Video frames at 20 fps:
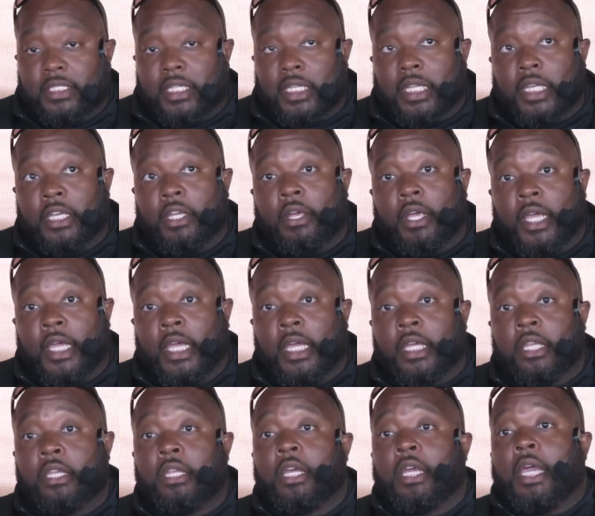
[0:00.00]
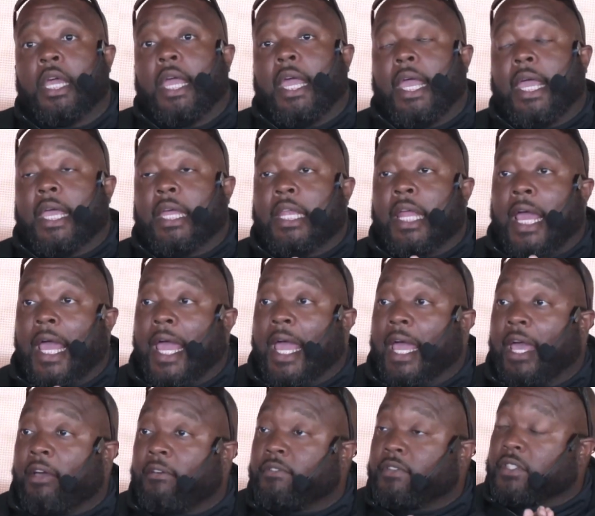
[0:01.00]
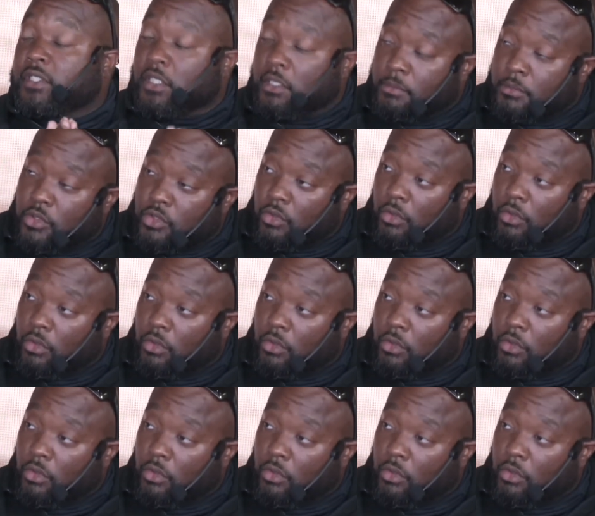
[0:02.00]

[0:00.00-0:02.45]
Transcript: lay your head and have some sort of